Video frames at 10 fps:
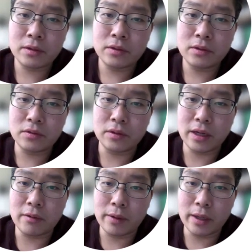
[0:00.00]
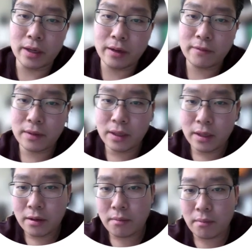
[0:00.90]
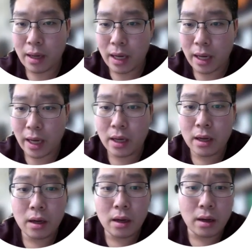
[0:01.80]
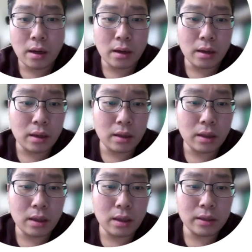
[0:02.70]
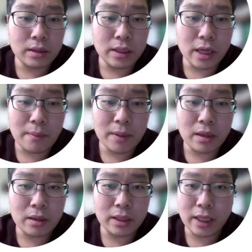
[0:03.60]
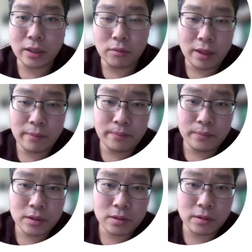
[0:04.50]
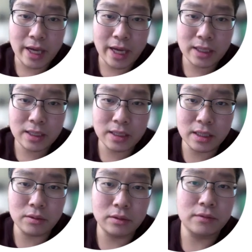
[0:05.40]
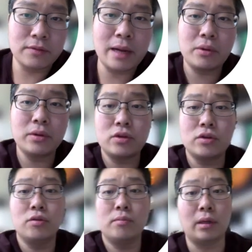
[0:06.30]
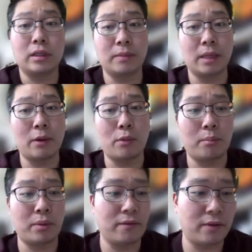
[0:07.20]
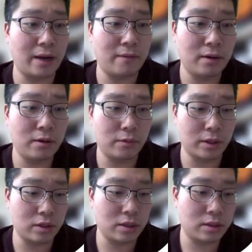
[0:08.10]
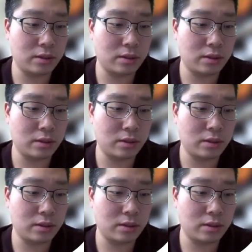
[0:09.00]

to get rid of my denominator that I don't want. So x is equal to 5.2 multiplied by 1.5, which is